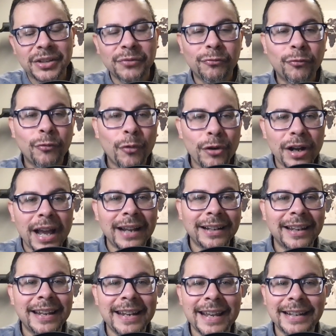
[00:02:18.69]
if we're not
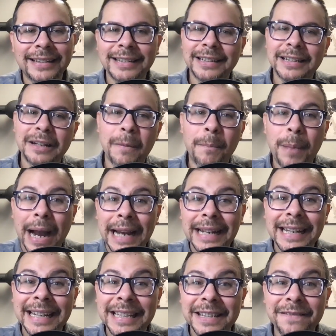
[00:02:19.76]
connected and abiding
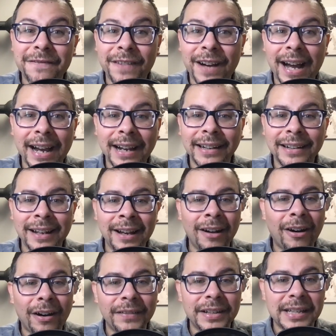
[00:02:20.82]
in the vine
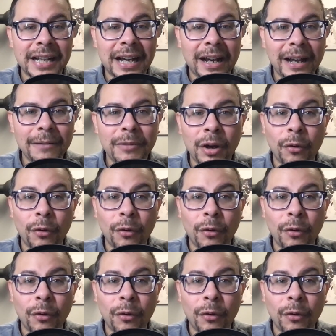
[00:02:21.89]
all the time,